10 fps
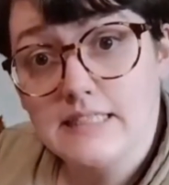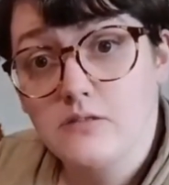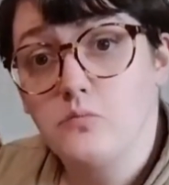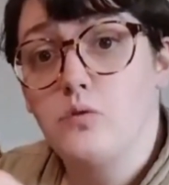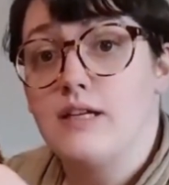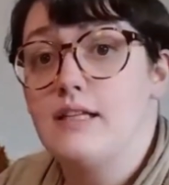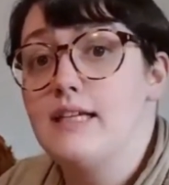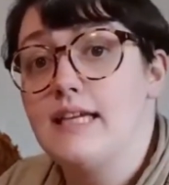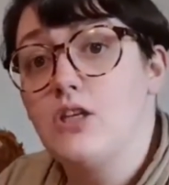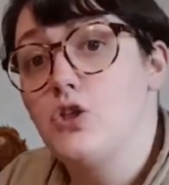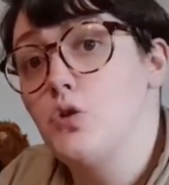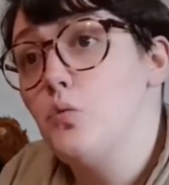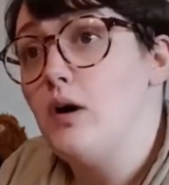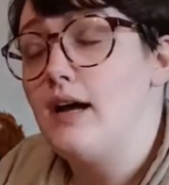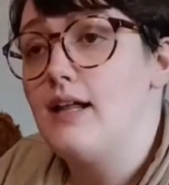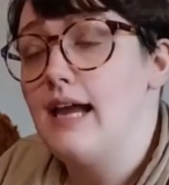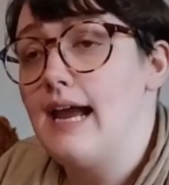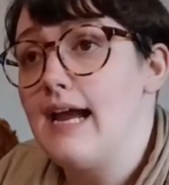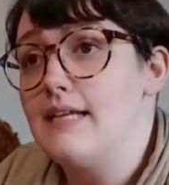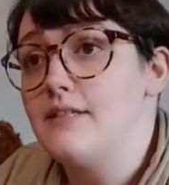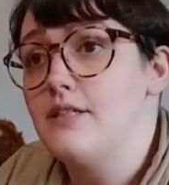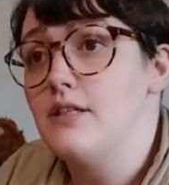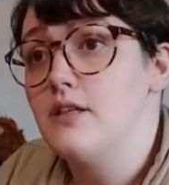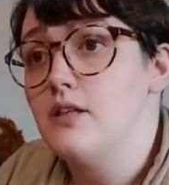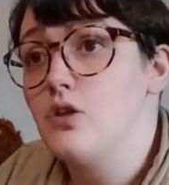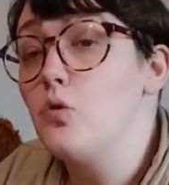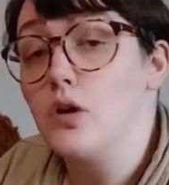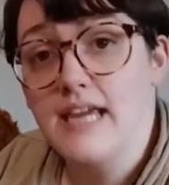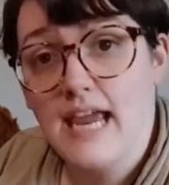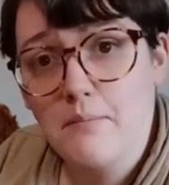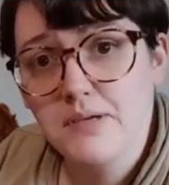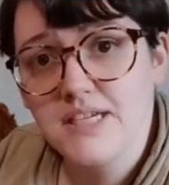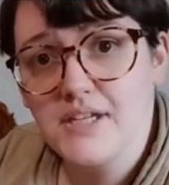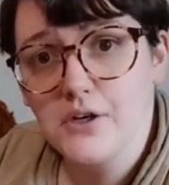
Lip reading: Will it do well as your camping gear?